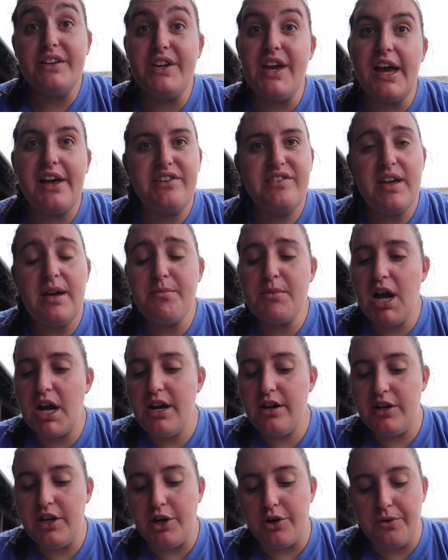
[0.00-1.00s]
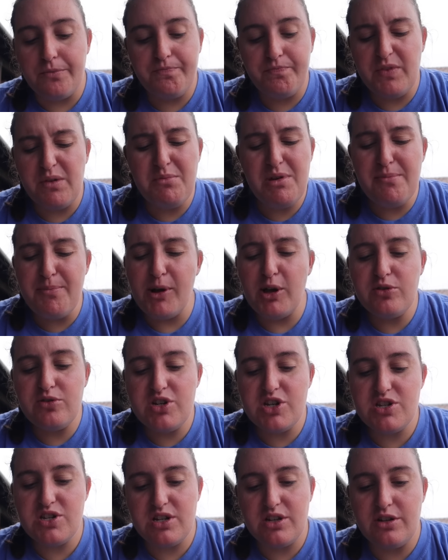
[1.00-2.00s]
yeah, same kind of deal. The meatball's
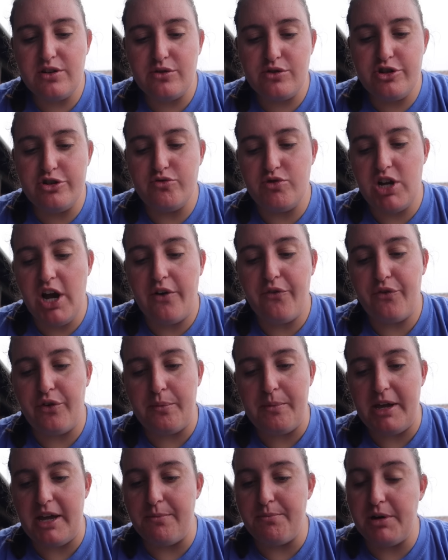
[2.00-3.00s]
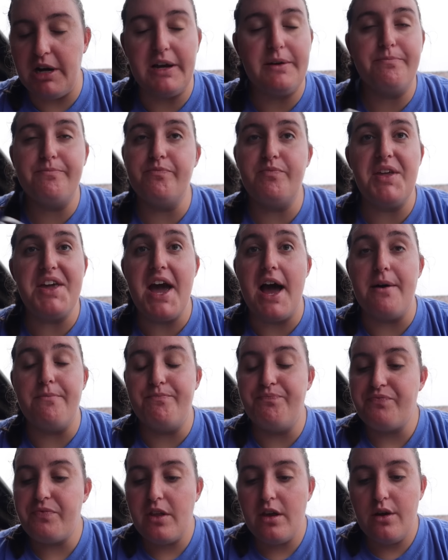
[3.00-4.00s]
just a little too tough for me, but
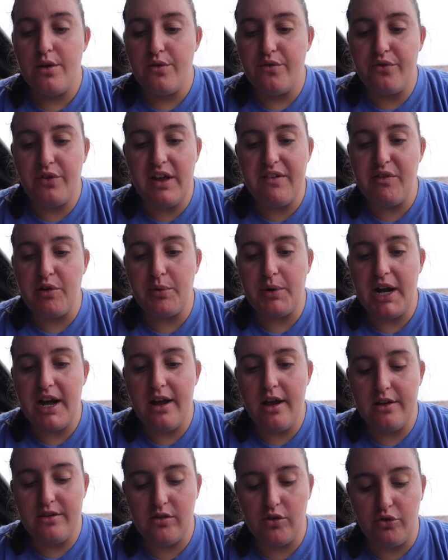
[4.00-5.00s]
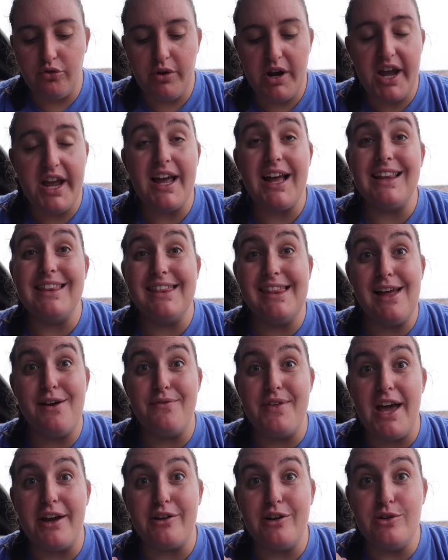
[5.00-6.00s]
yeah, flavor-wise, great.
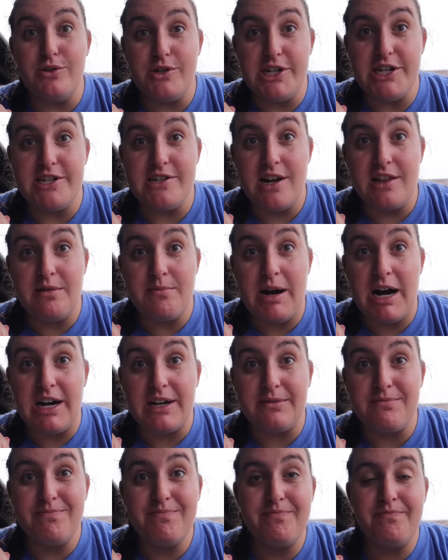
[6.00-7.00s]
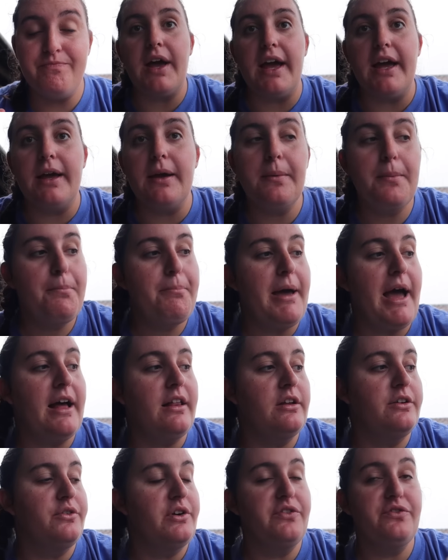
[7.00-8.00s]
Love that goat cheese on the bottom. Okay,
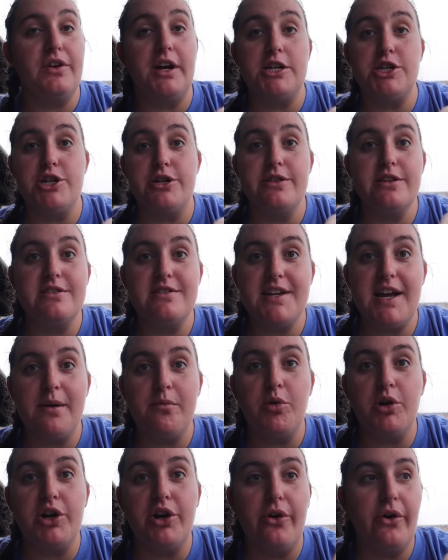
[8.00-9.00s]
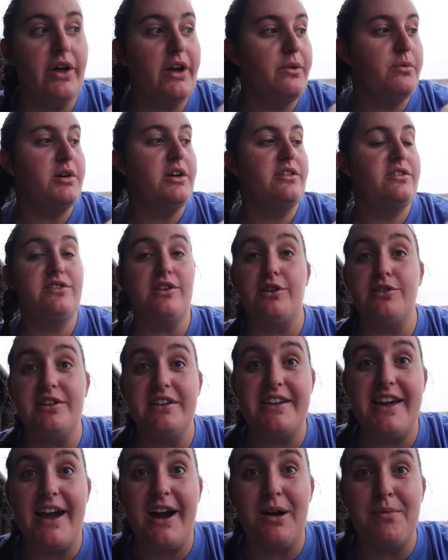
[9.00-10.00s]
palate refresher. This time we're going with
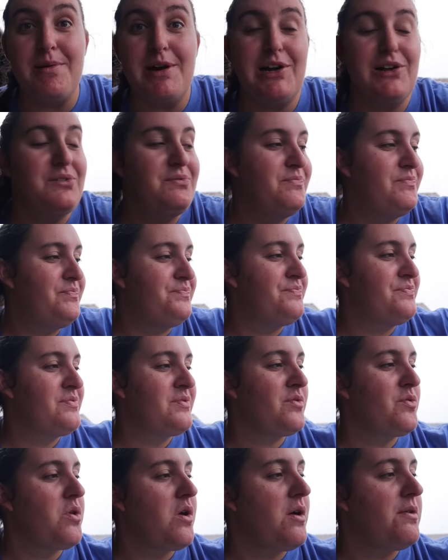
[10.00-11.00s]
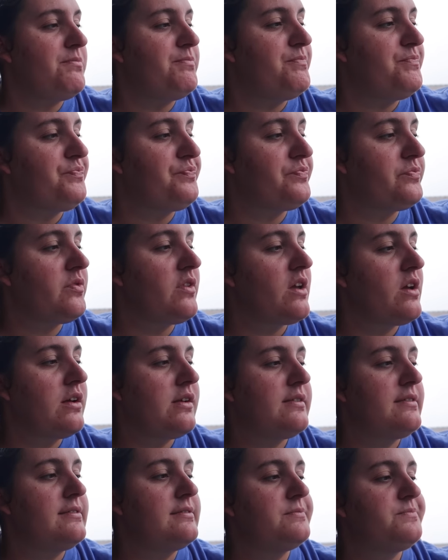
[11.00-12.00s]
salted caramel.
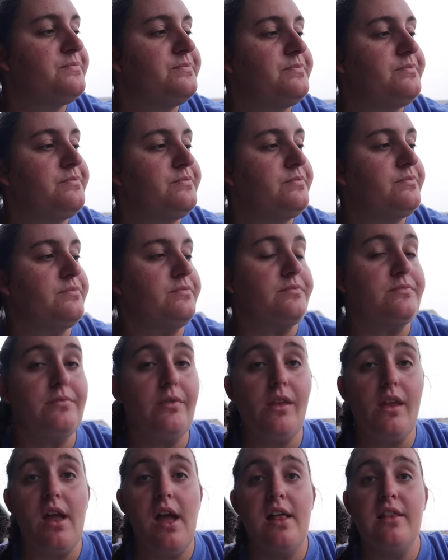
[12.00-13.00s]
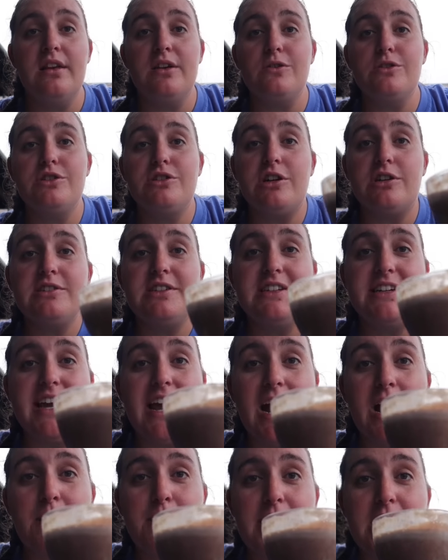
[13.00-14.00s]
A little salted
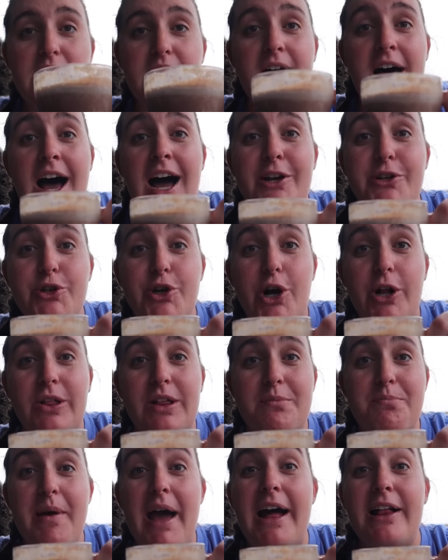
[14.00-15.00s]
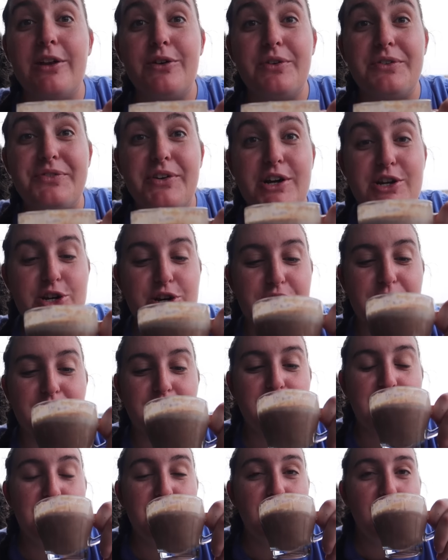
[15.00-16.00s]
caramel hot chocolate palate
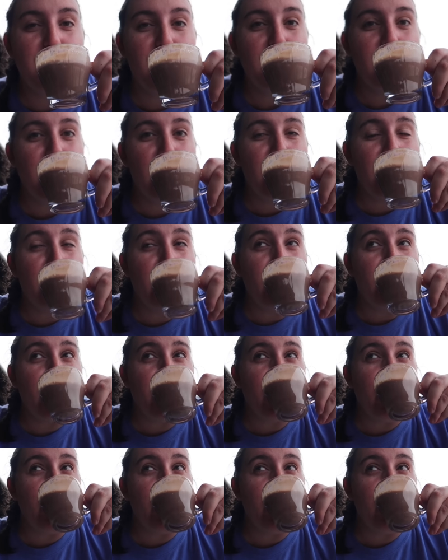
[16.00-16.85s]
refresher.